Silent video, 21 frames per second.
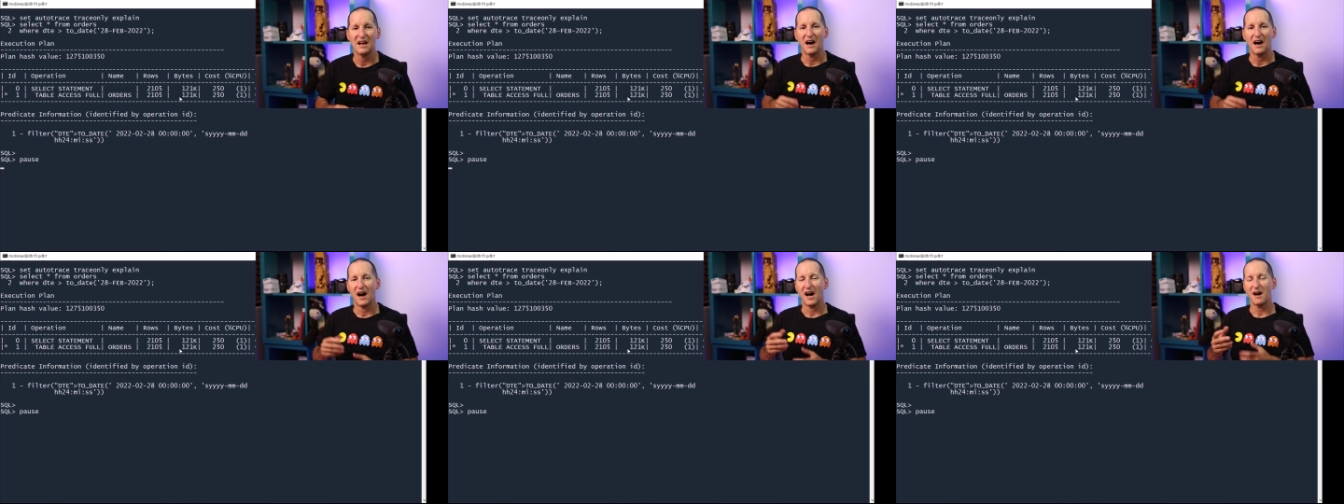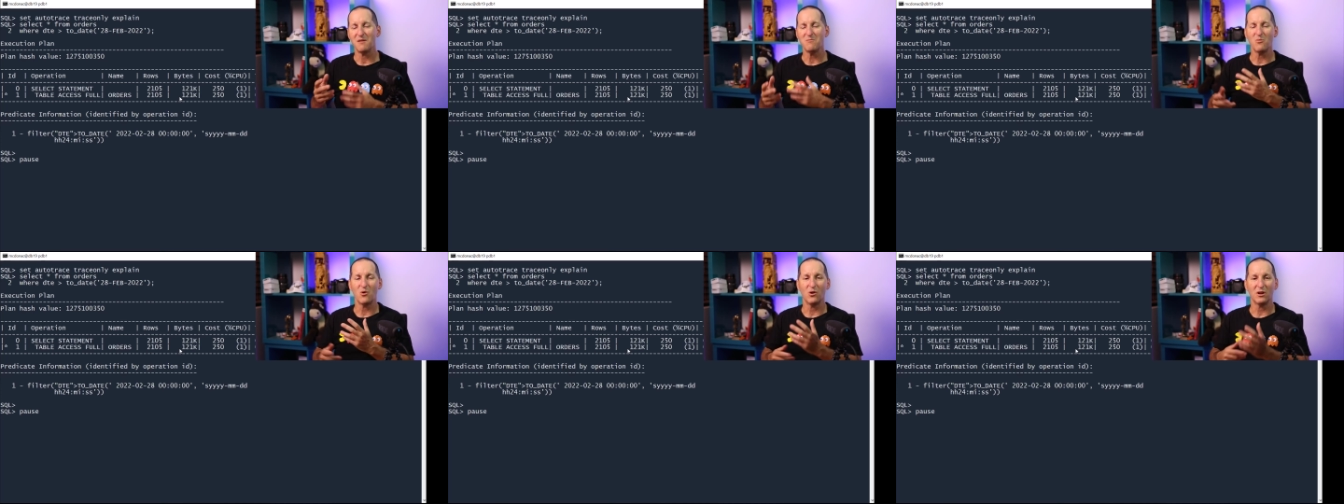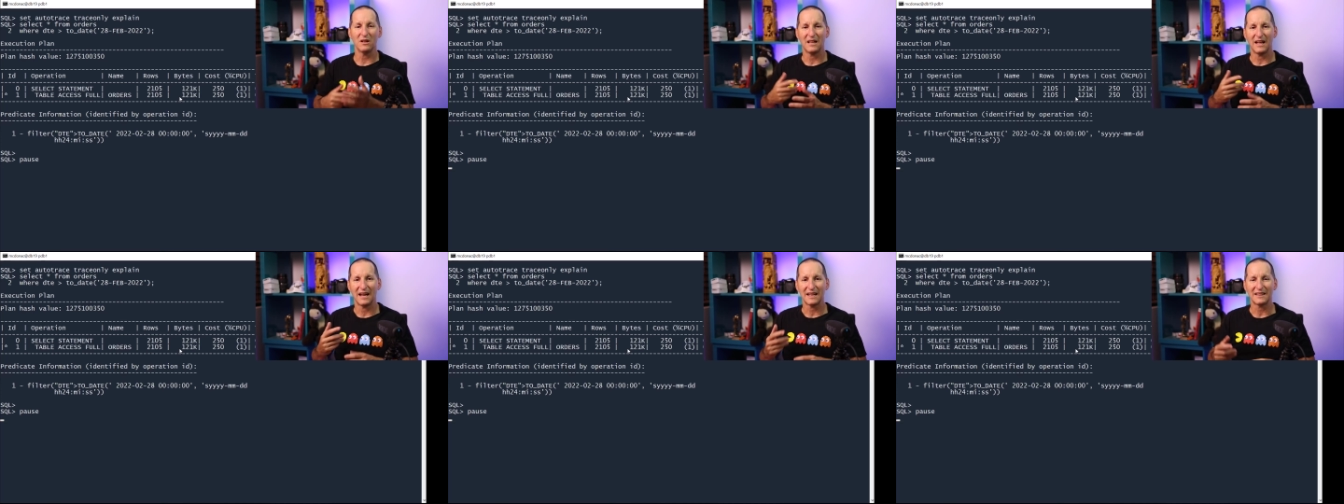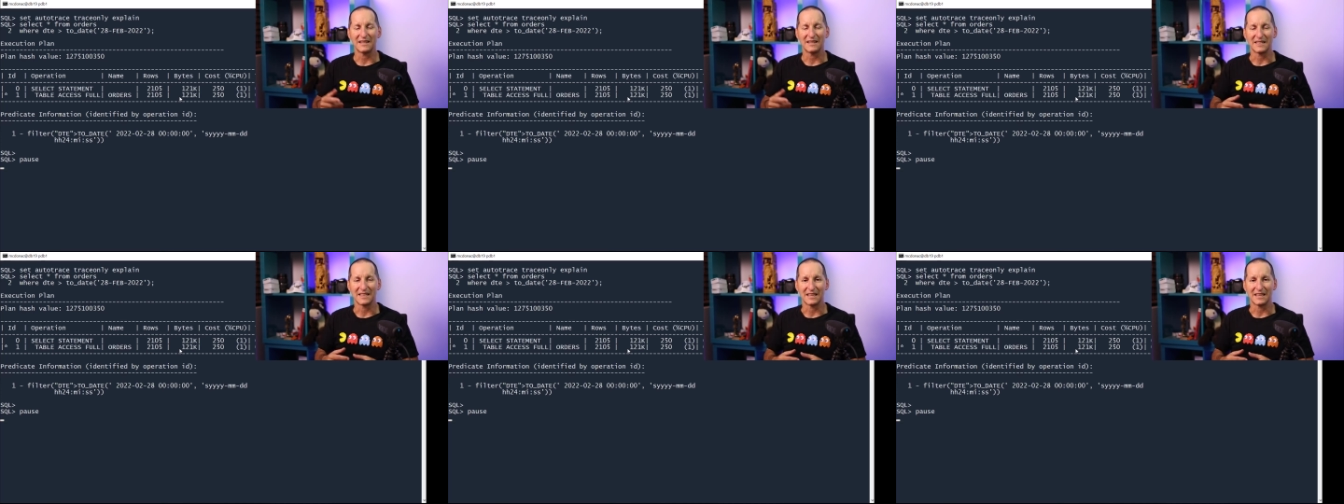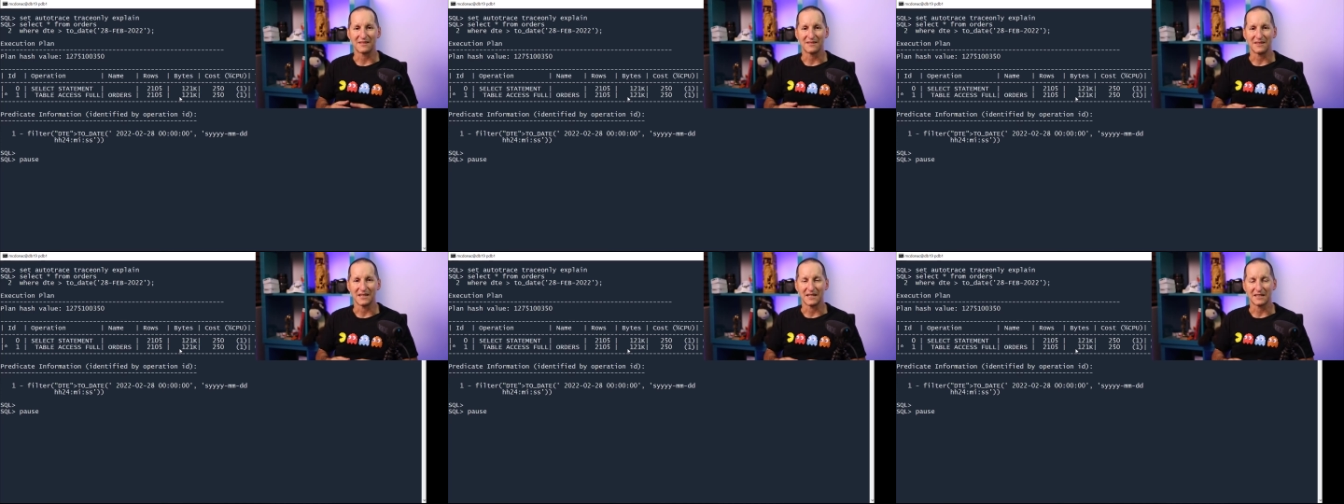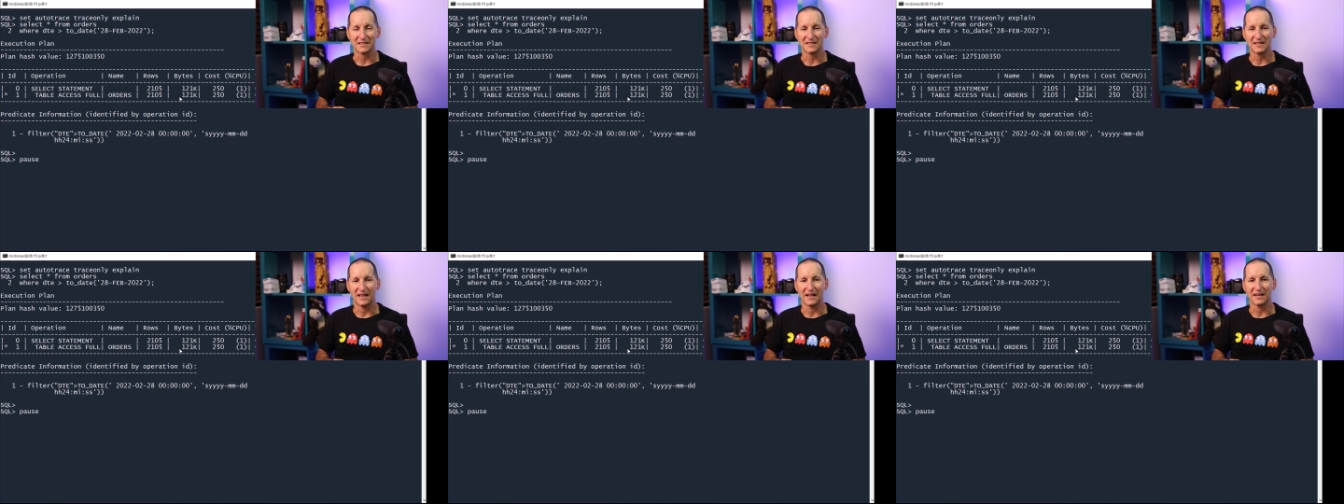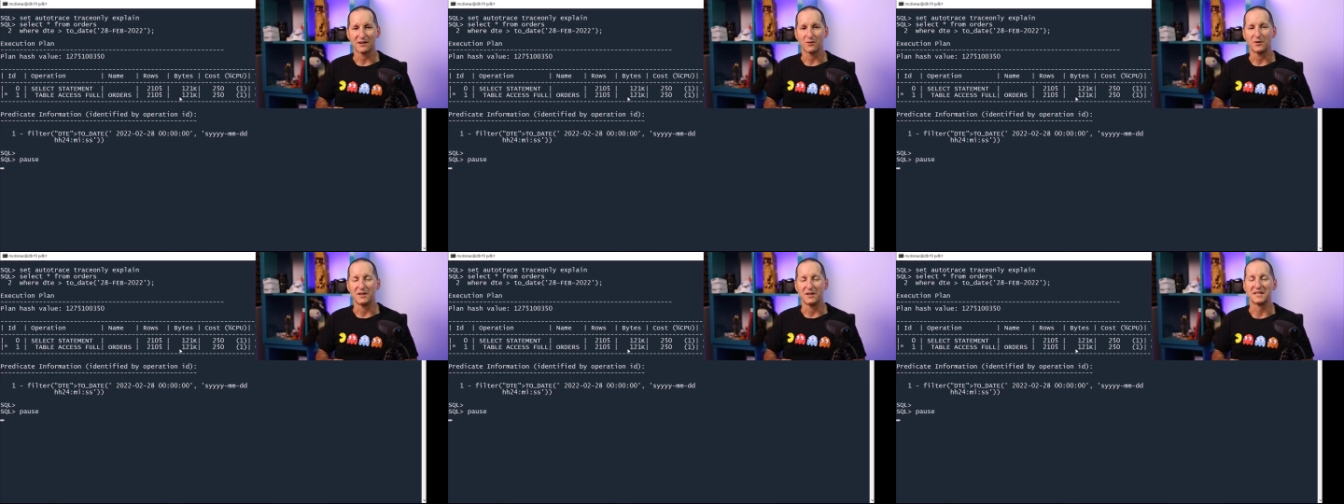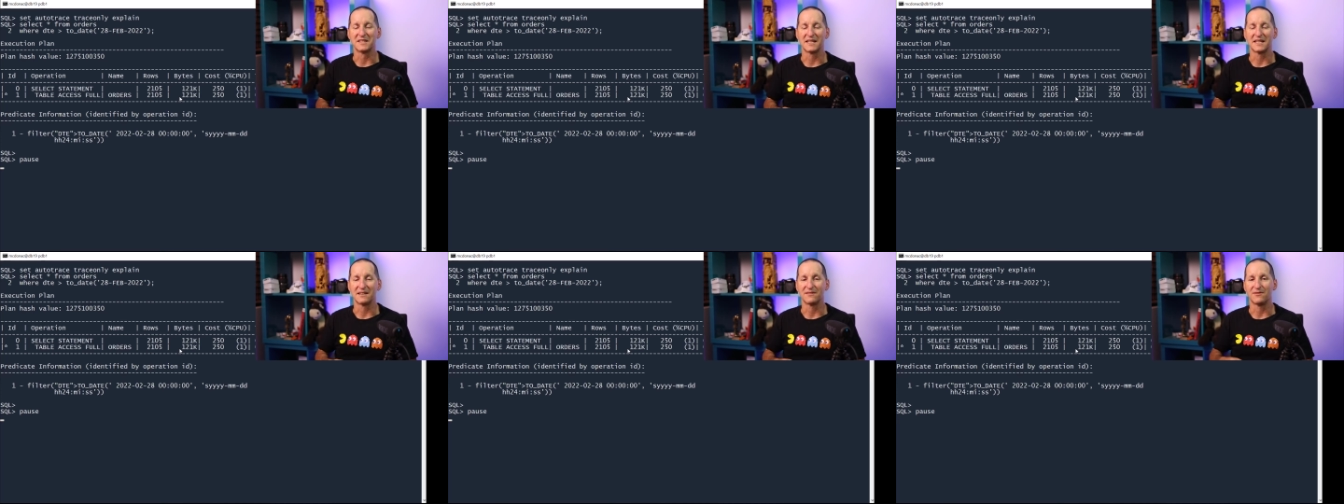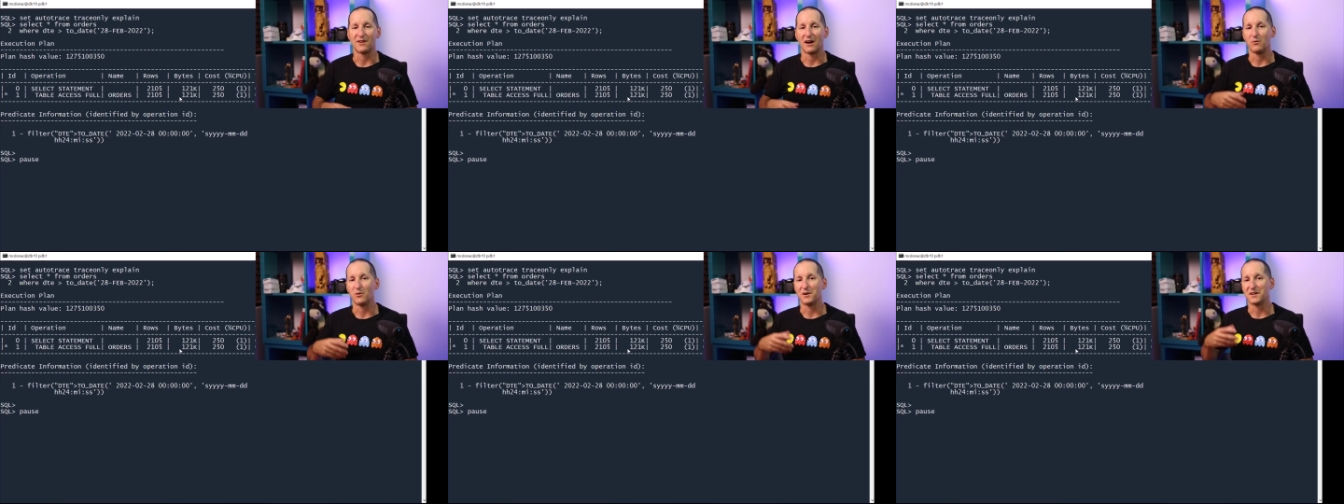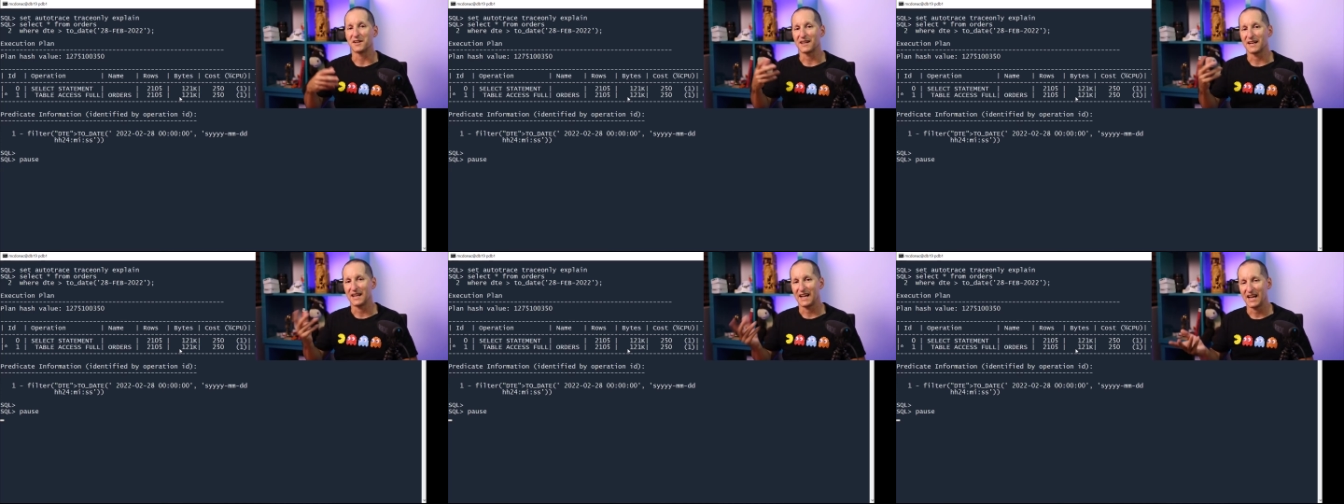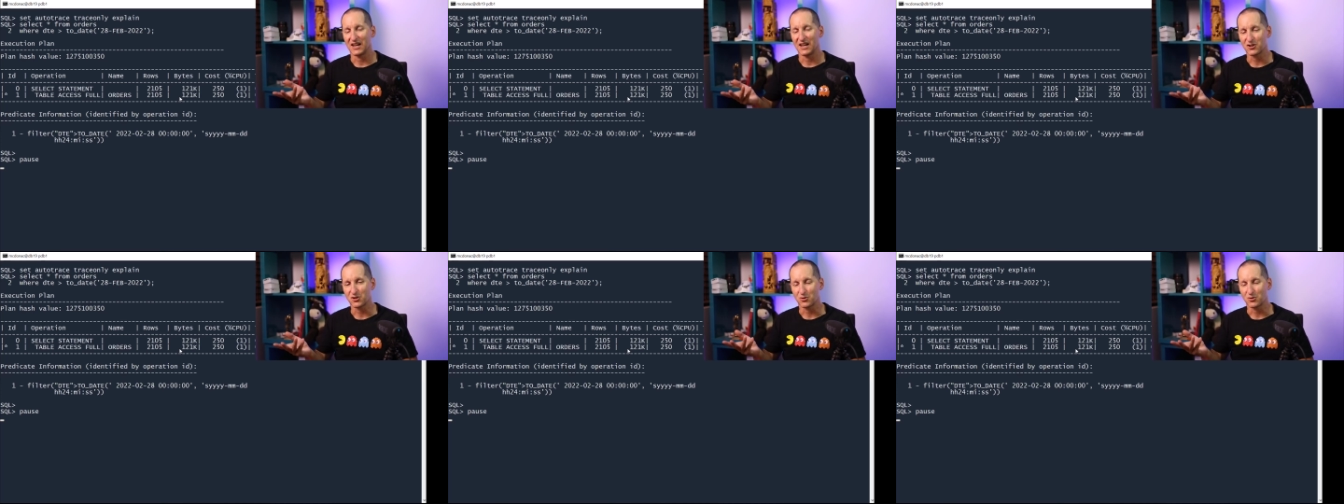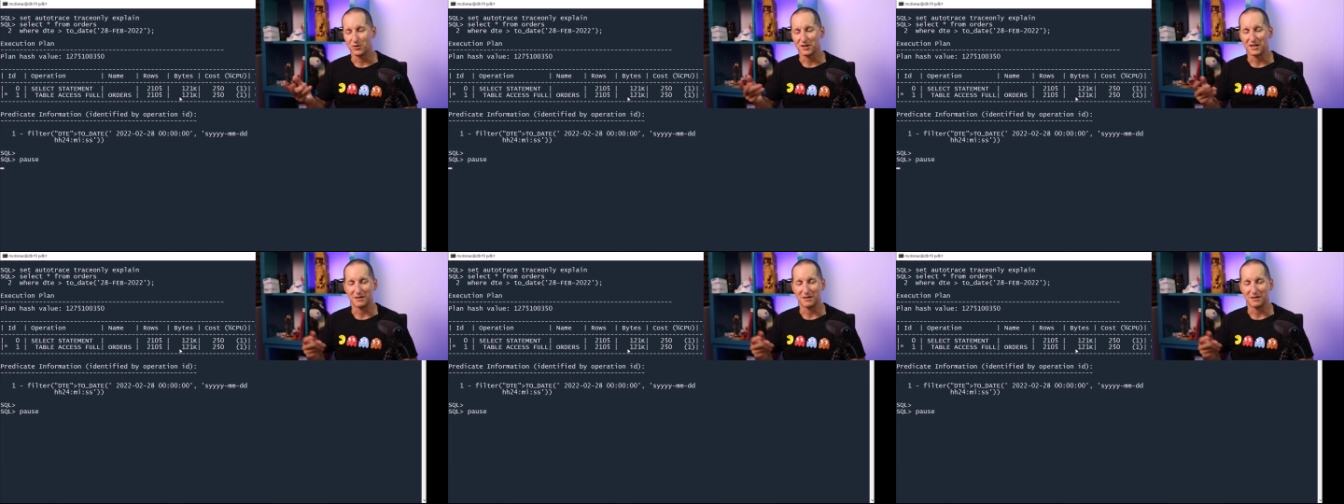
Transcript: I'm more likely to get things like instead of I wanted a hash join,